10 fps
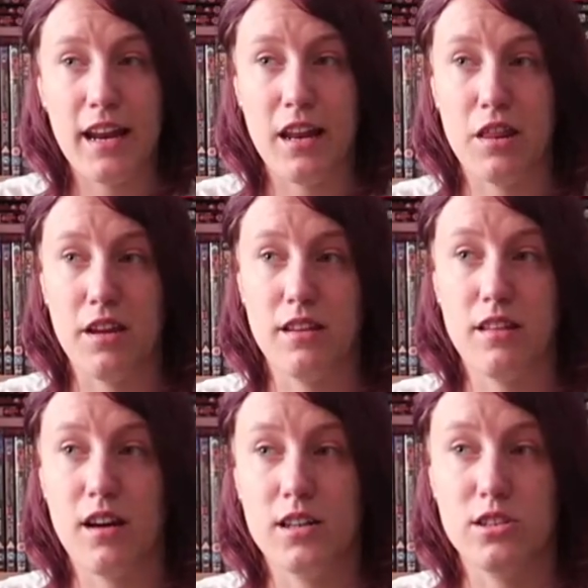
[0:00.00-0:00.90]
anything
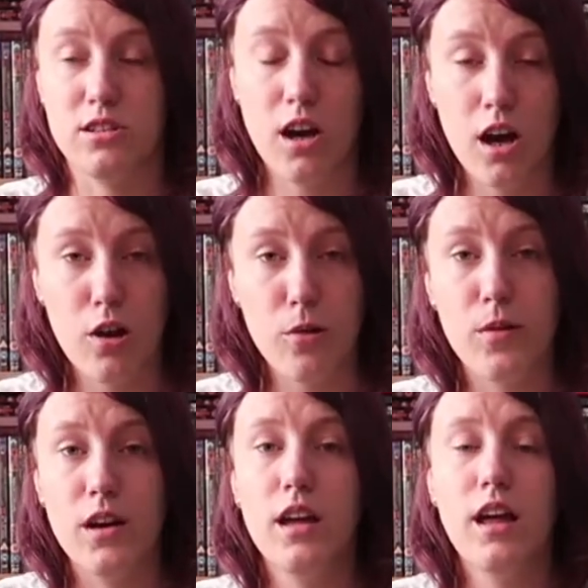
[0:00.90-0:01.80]
that I should
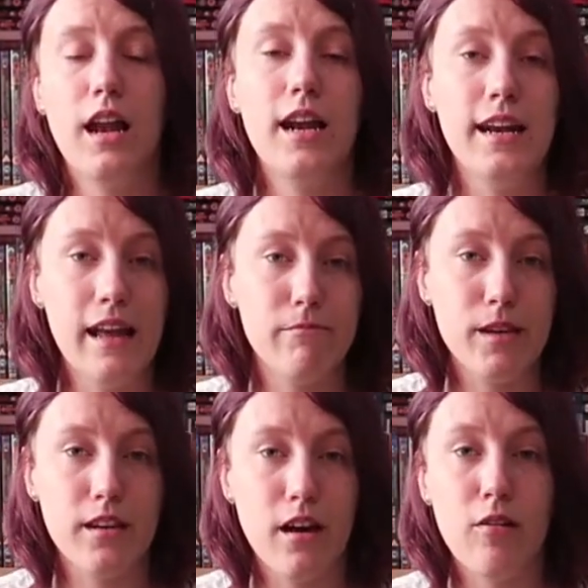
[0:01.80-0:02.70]
own, let
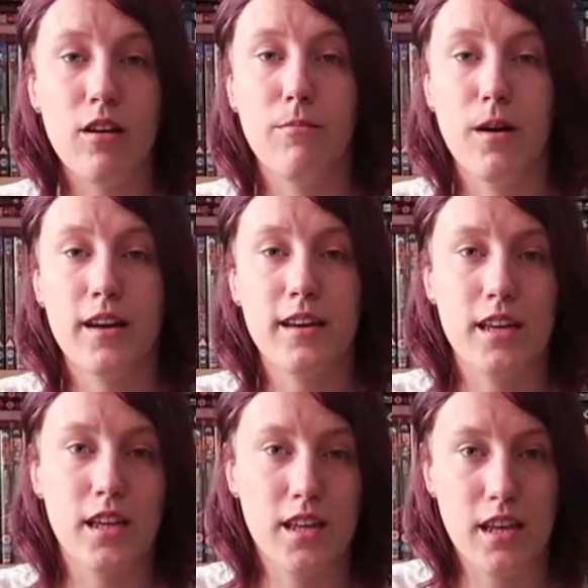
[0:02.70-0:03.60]
me know and I might
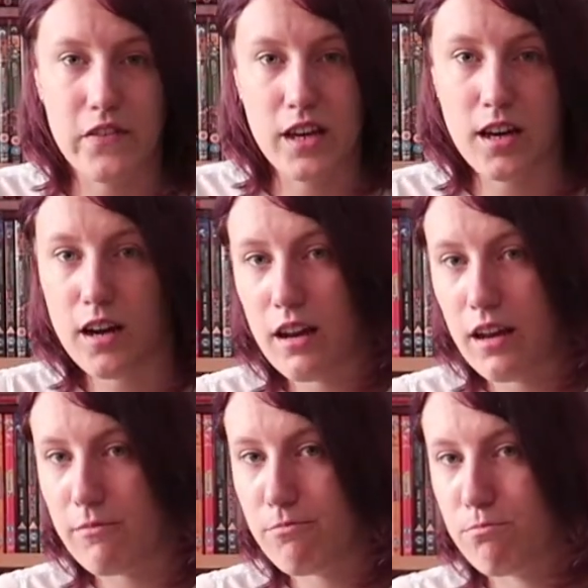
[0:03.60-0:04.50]
give it a go
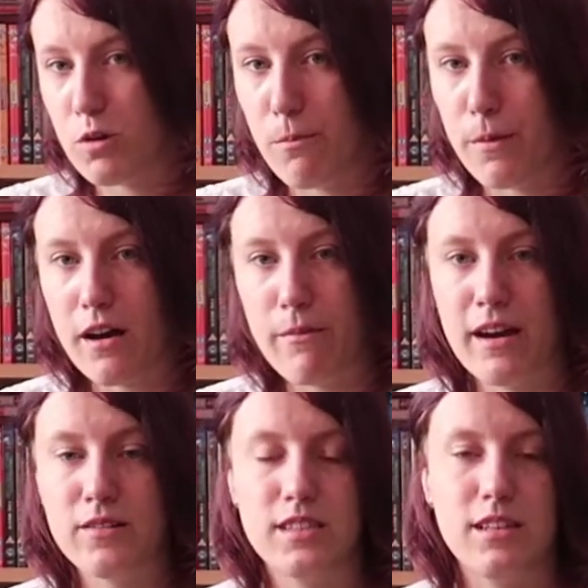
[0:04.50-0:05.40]
like go and buy them
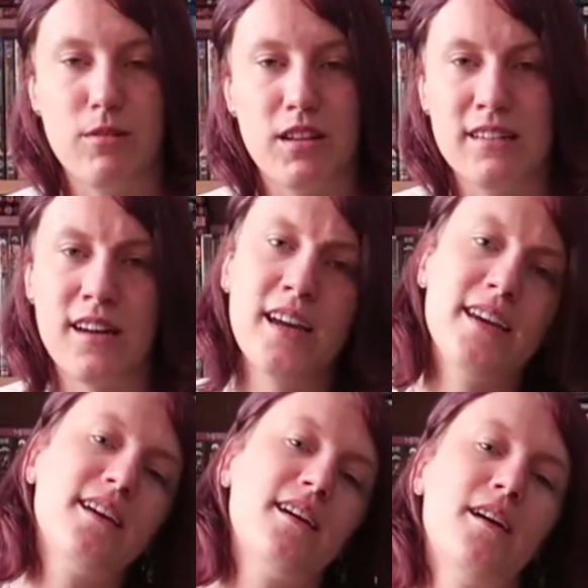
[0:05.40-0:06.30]
out and see what they're
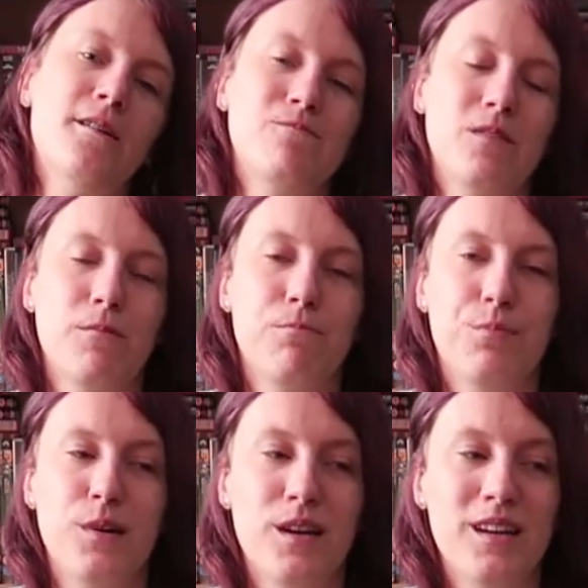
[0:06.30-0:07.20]
like.
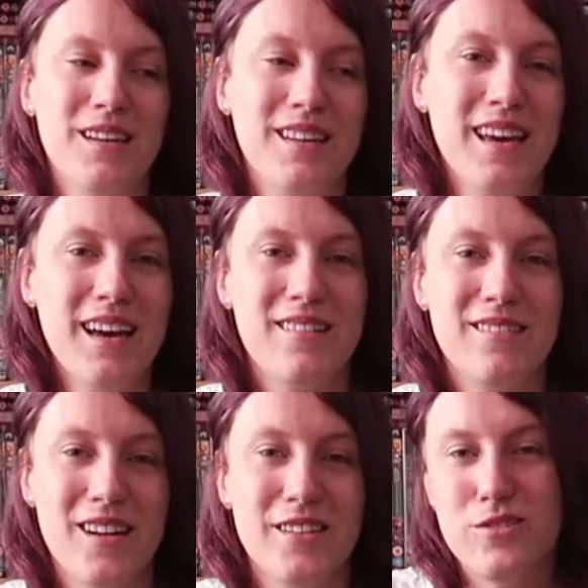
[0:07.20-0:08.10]
But yeah,
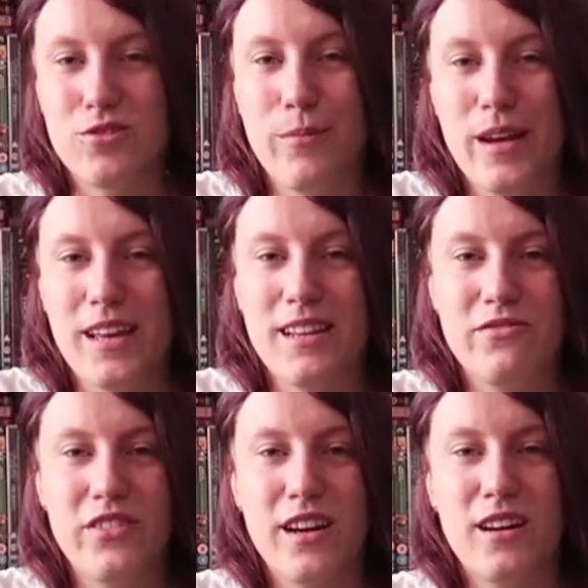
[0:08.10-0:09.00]
I do enjoy making
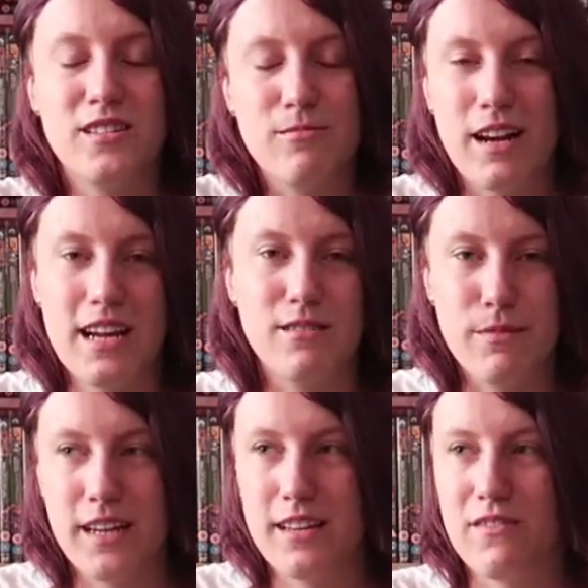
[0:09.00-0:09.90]
these videos. I'm glad
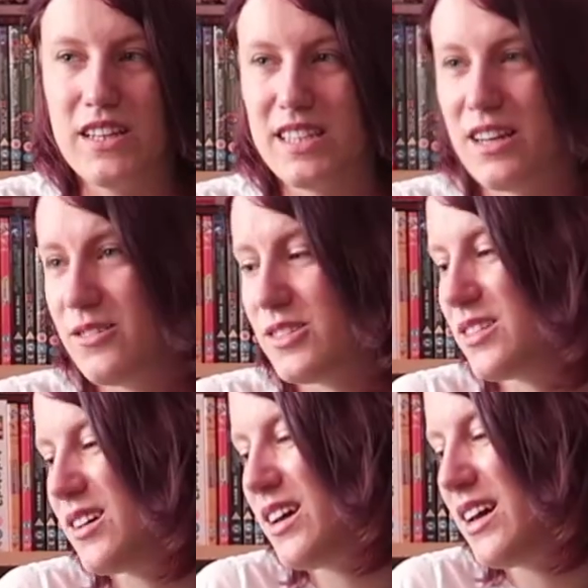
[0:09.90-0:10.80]
to make the
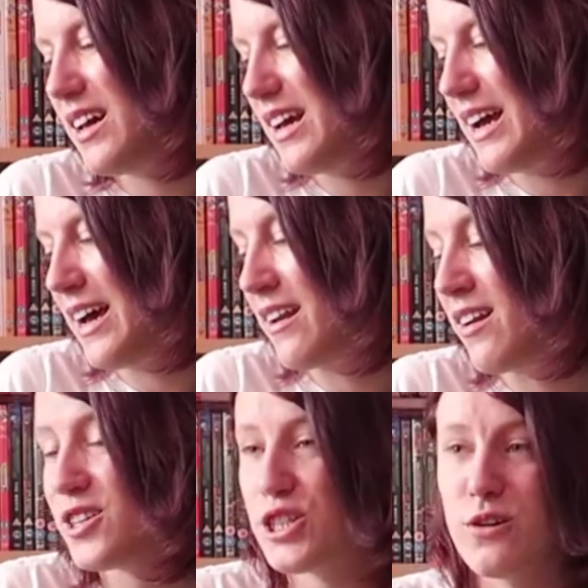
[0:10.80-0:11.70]
videos. And
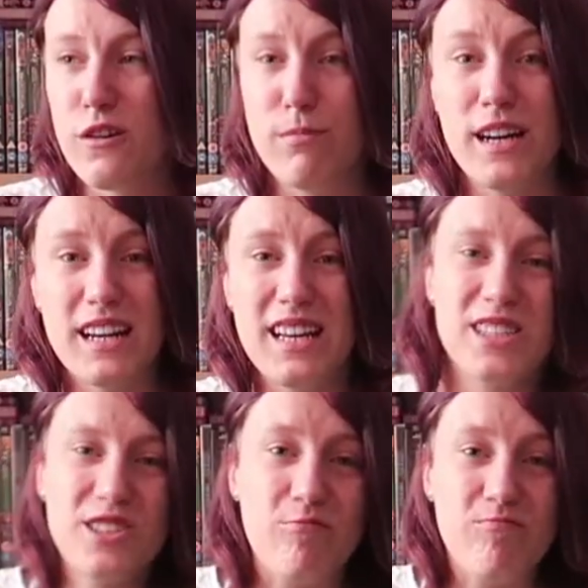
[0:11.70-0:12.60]
I like showing off my
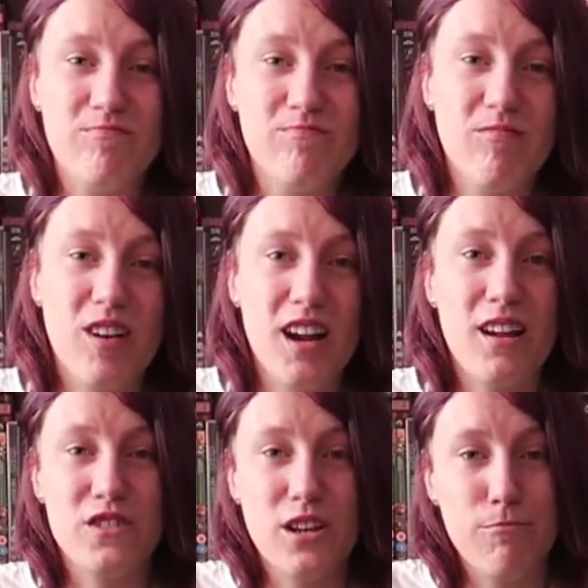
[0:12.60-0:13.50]
collection. I
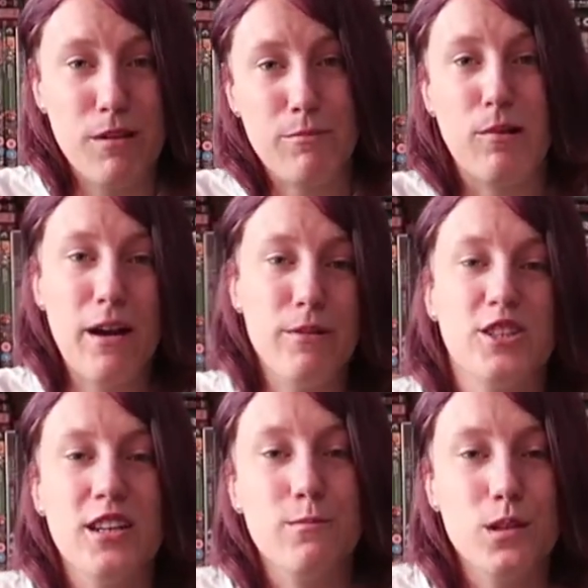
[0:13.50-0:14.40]
love showing people how
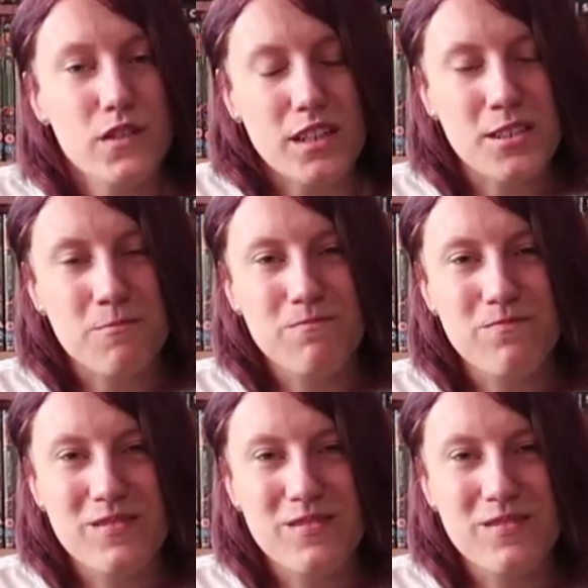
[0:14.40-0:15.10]
much I love movies.